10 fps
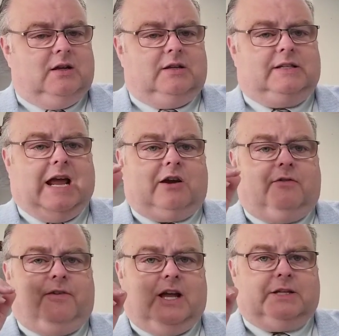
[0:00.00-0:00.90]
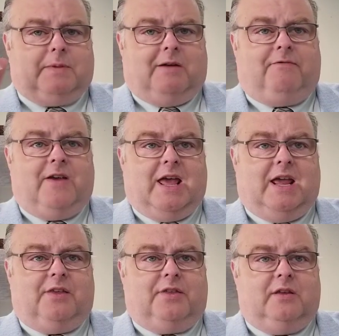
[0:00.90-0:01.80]
a sacrifice by
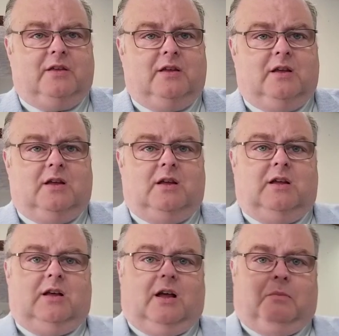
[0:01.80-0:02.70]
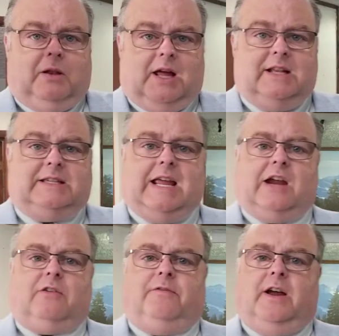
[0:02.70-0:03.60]
faith, a blood
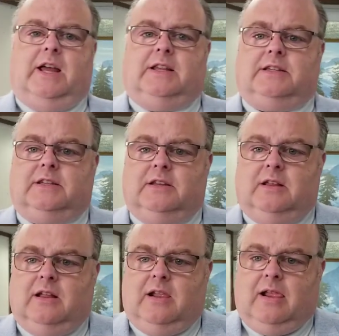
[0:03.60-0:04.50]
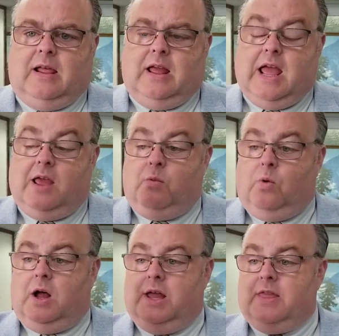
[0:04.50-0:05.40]
sacrifice, and
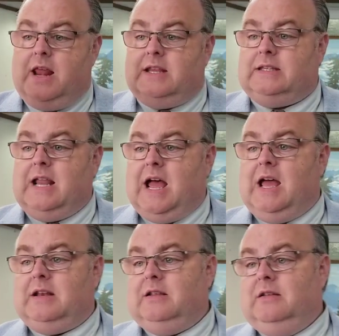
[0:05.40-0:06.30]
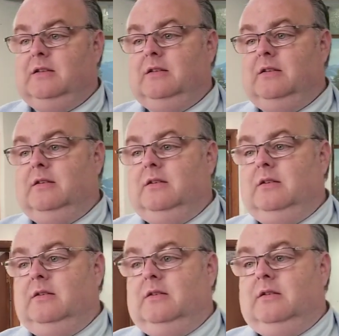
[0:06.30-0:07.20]
one that is not
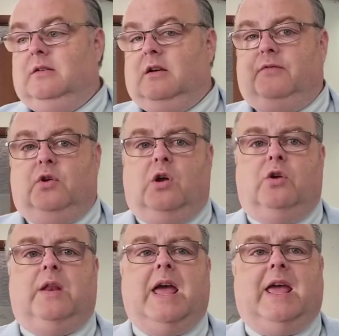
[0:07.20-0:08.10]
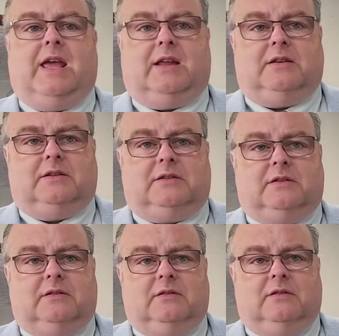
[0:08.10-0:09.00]
of your own
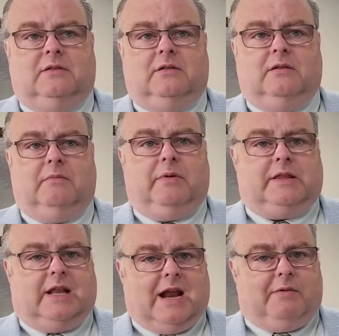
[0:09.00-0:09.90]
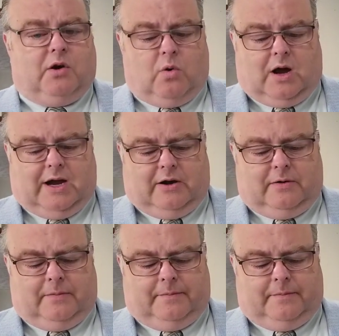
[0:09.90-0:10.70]
hands, but that I require.